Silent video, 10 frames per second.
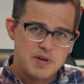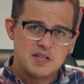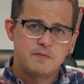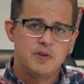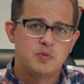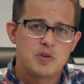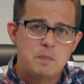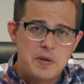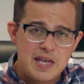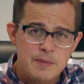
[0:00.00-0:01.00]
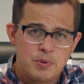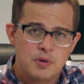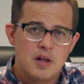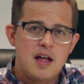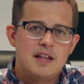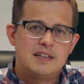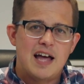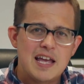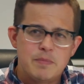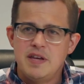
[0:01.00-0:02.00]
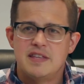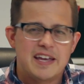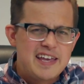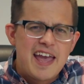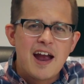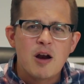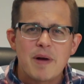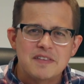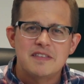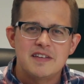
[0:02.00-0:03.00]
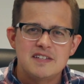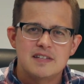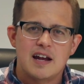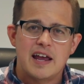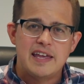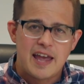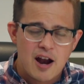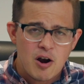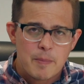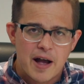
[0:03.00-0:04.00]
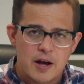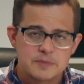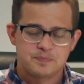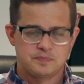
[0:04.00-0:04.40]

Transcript: is filled with people like me that care about the things that I care about.